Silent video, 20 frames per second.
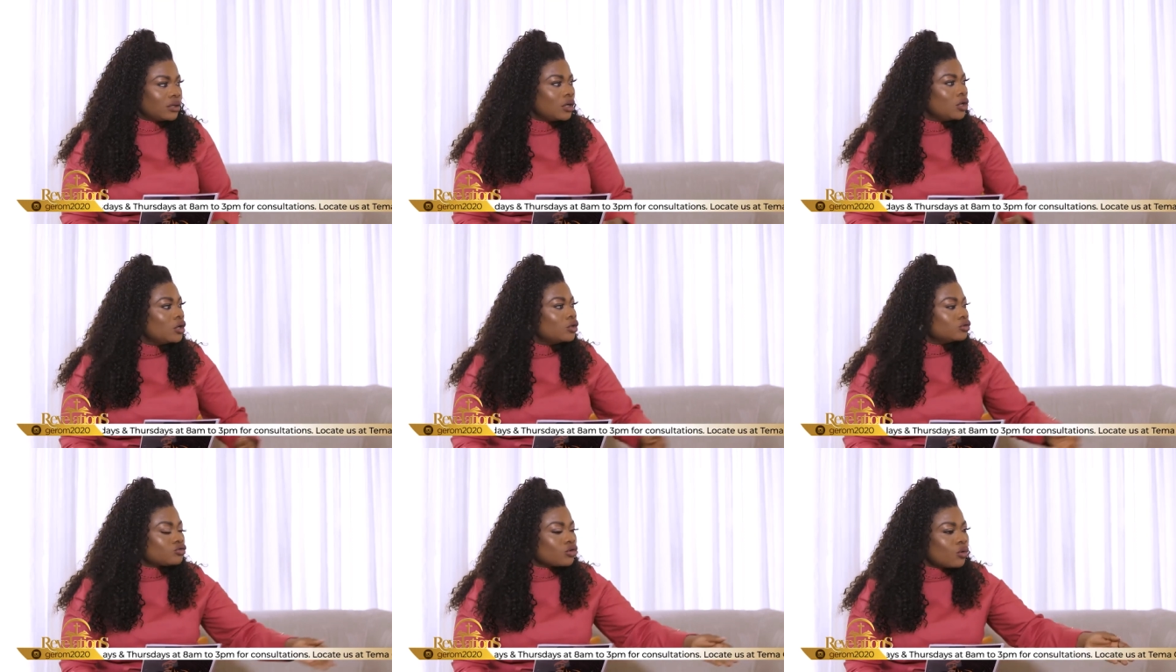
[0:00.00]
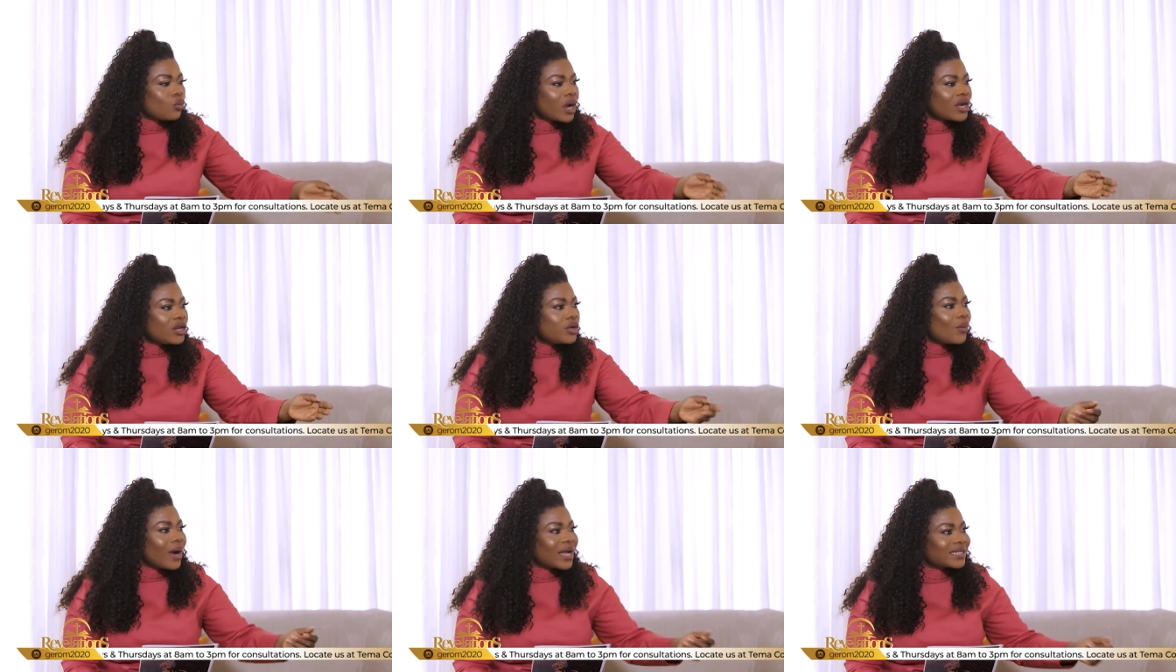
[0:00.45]
Yes. So
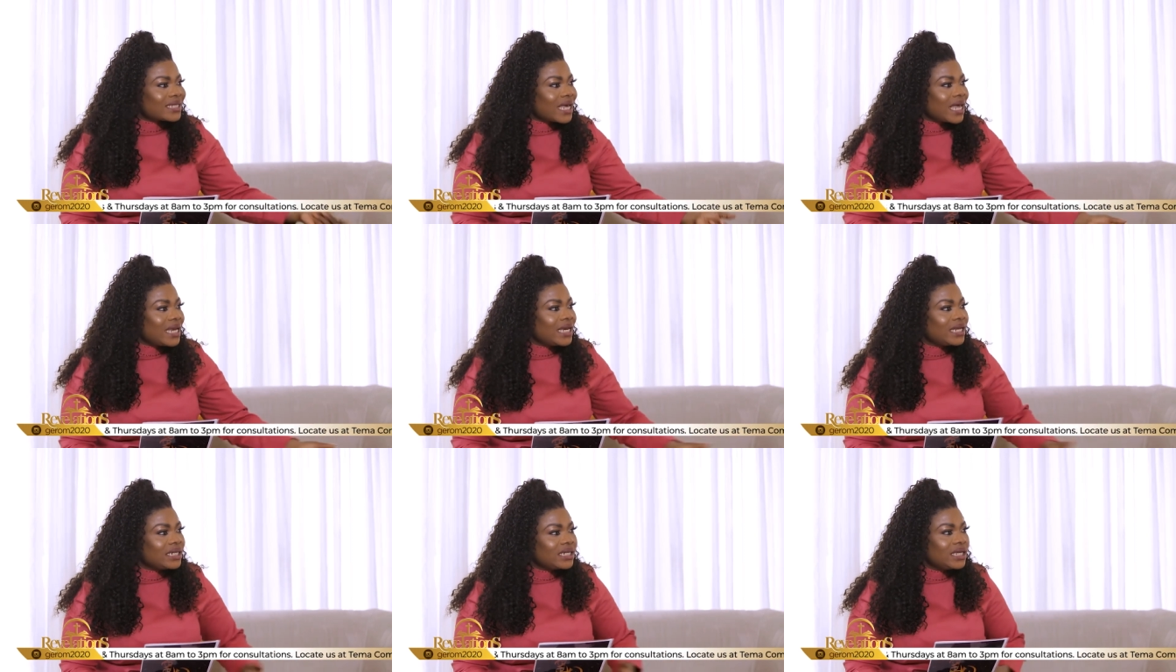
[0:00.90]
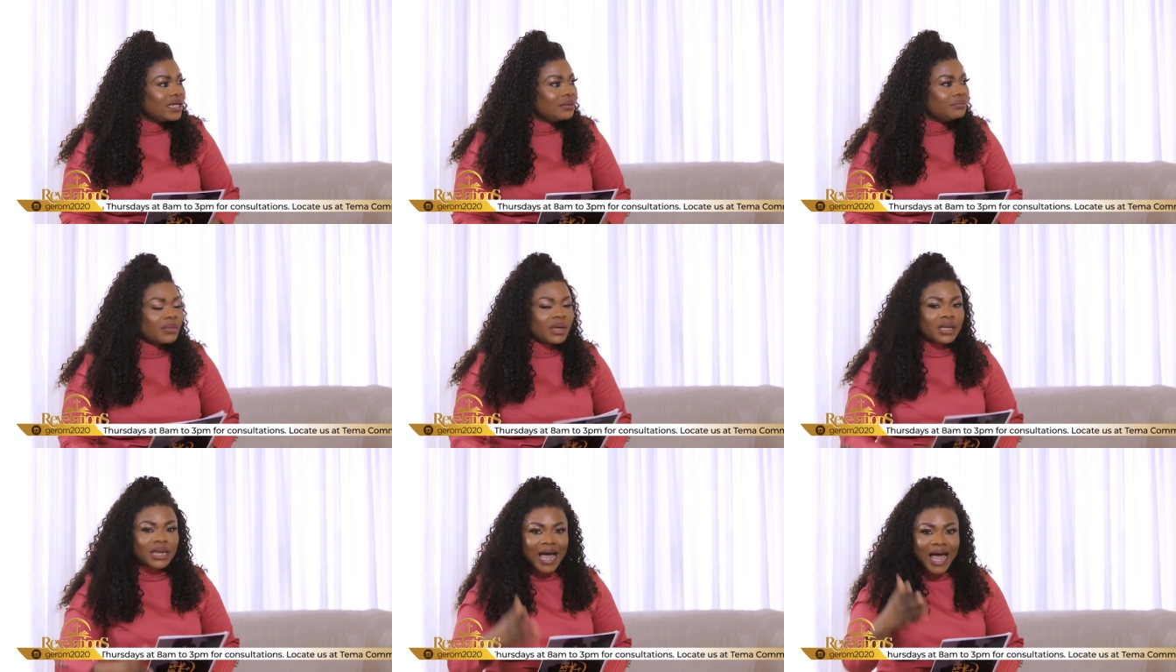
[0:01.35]
what you are telling
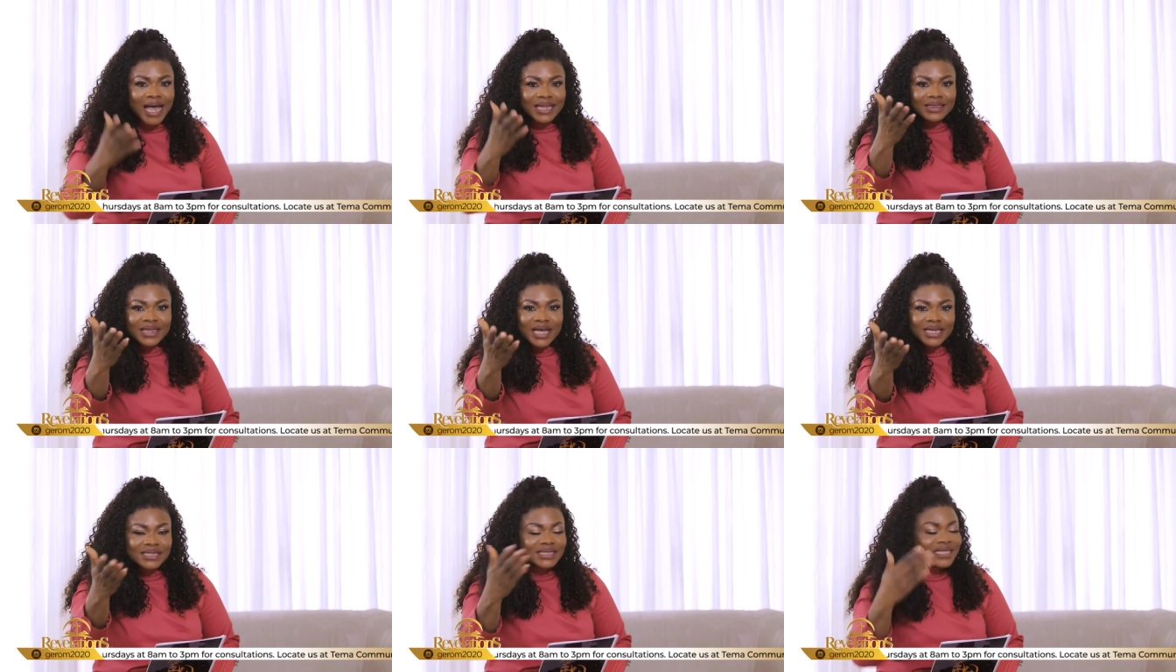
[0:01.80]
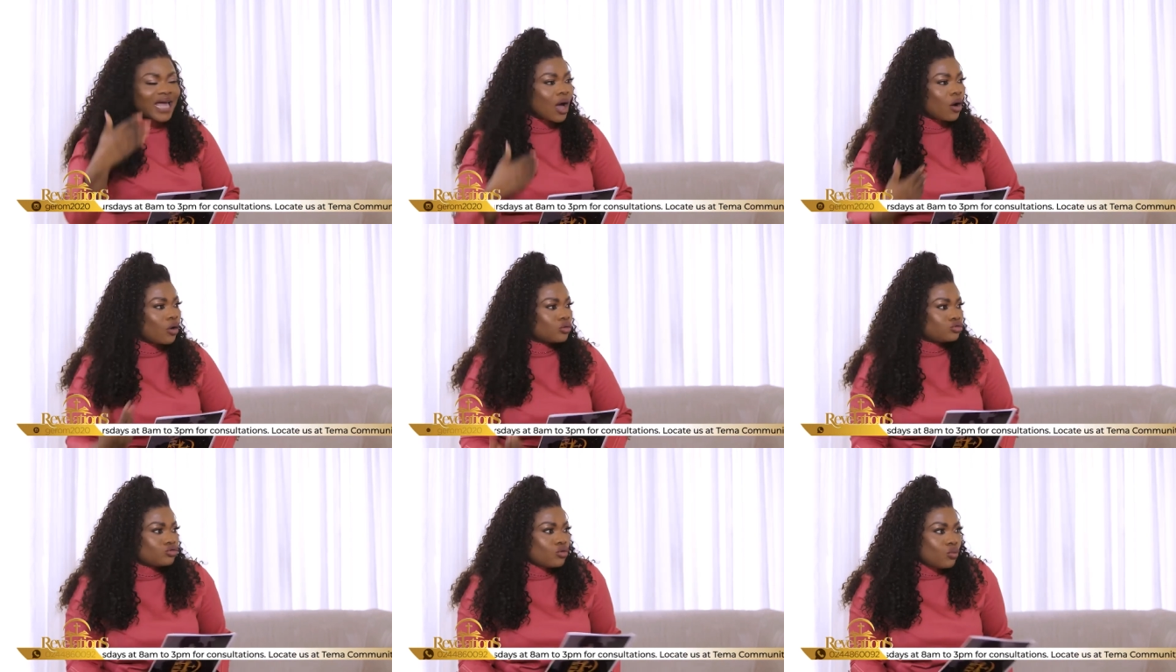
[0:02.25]
him, mm -hmm. others
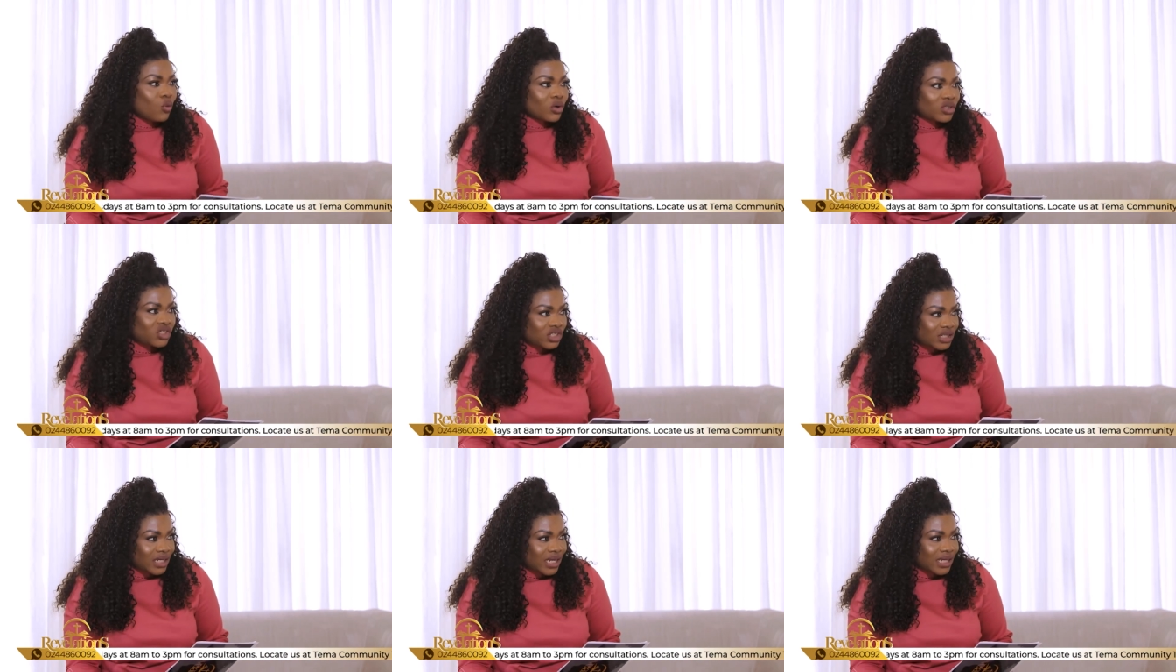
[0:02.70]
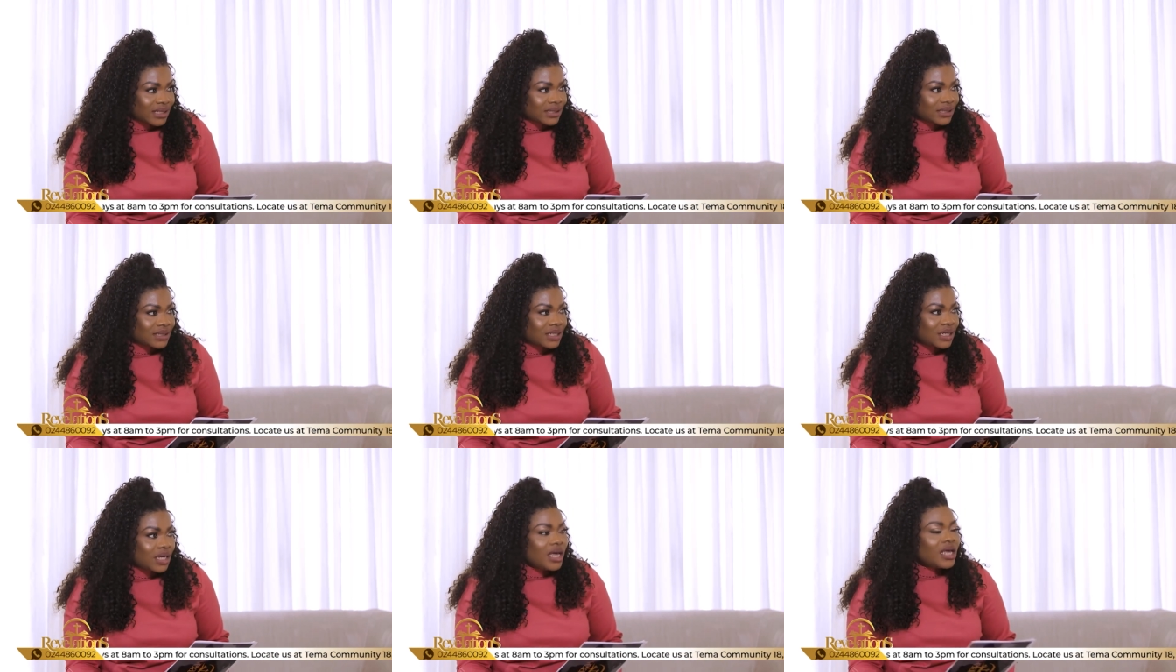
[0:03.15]
are also watching us.
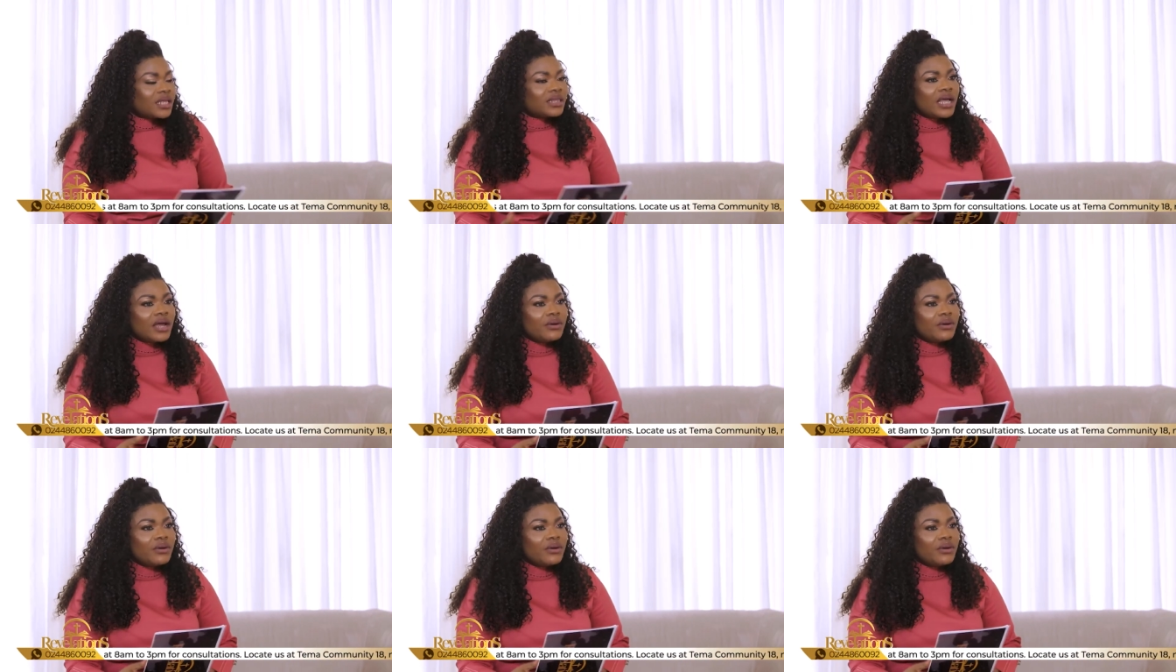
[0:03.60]
Yes.